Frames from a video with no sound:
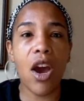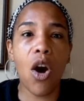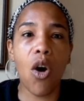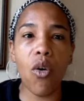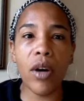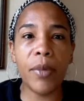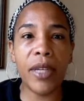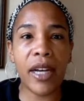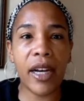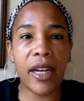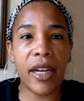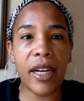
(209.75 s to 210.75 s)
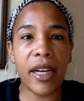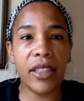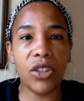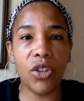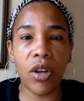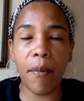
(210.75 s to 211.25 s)
or because,
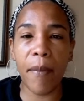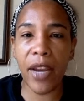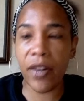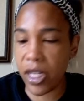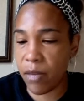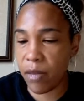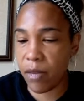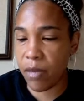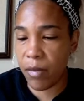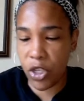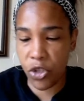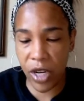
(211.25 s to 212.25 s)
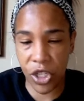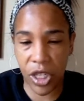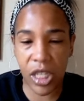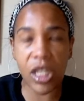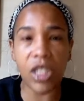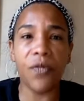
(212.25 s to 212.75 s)
the mayor and his administration
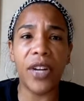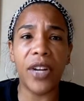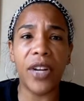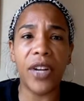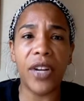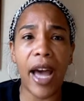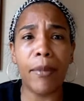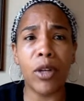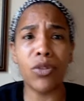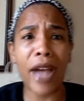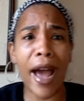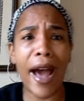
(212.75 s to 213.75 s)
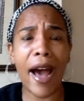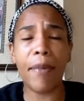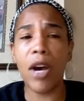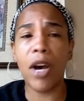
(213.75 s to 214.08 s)
did such a phenomenal job